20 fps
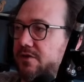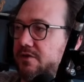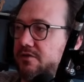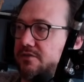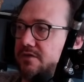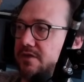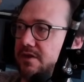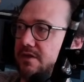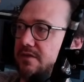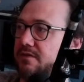
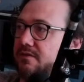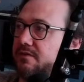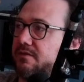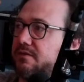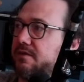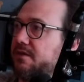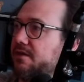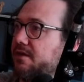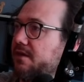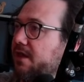things.
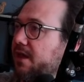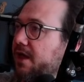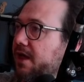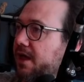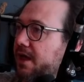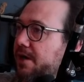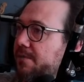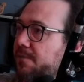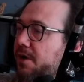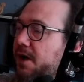
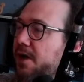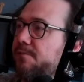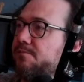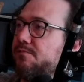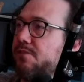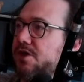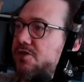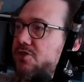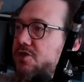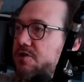
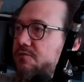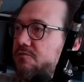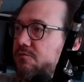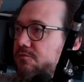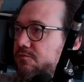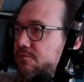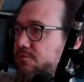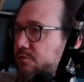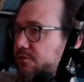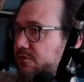My general
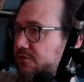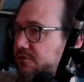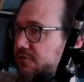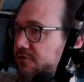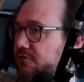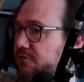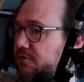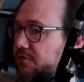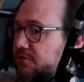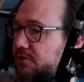rule with
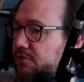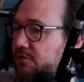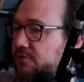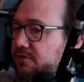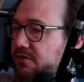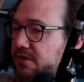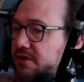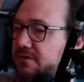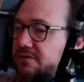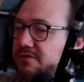tutorials
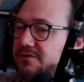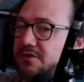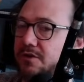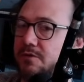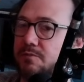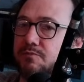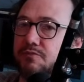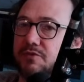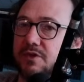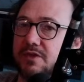is
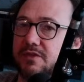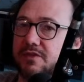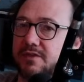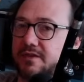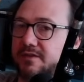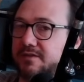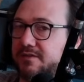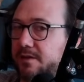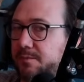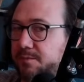don't bring
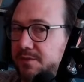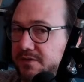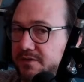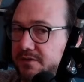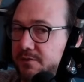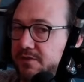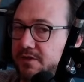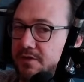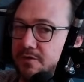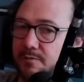things up until
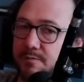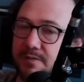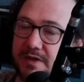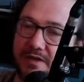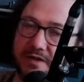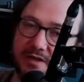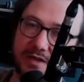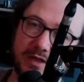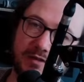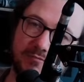they're
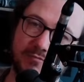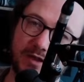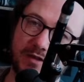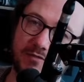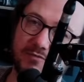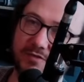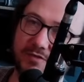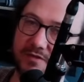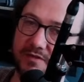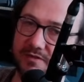immediately
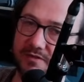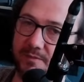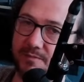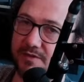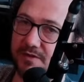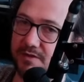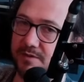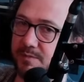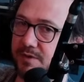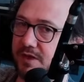relevant to
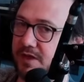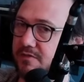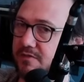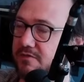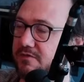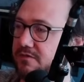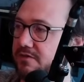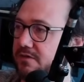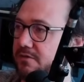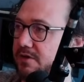something the player is
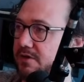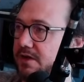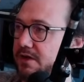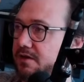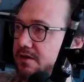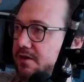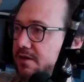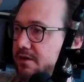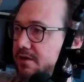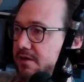doing.
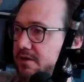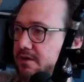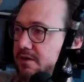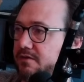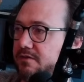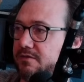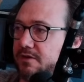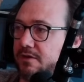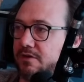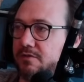
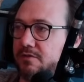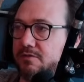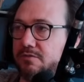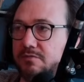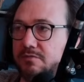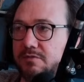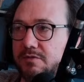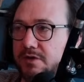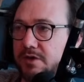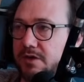So,
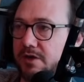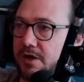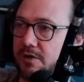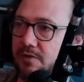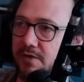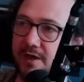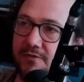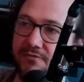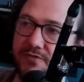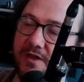you know,
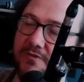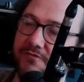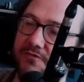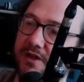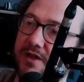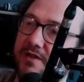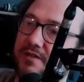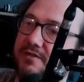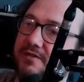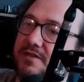if I
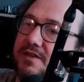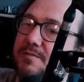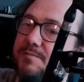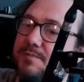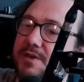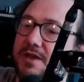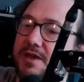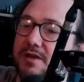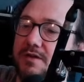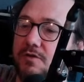can see a
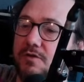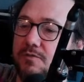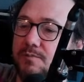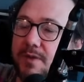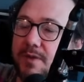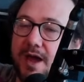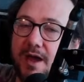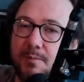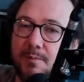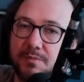big long
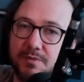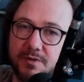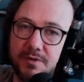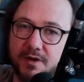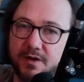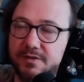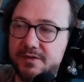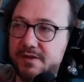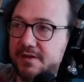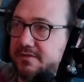map
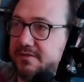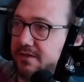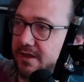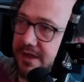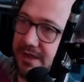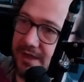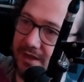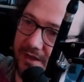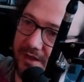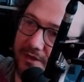and there's
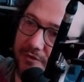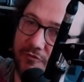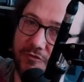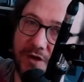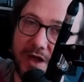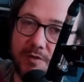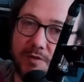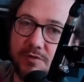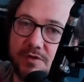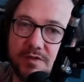like a
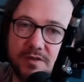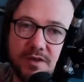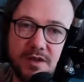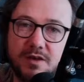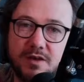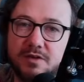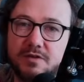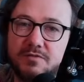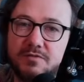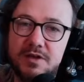crown at the
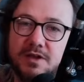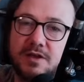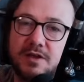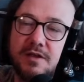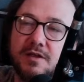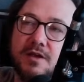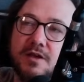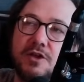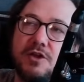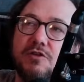end of it,
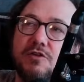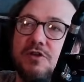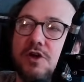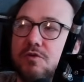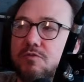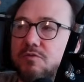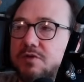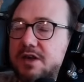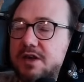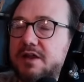you
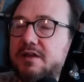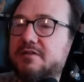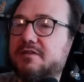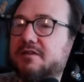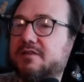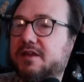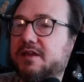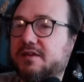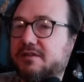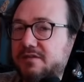don't need to
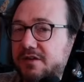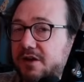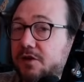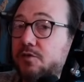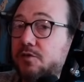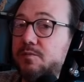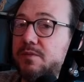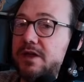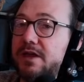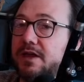then tell
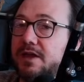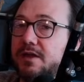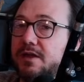me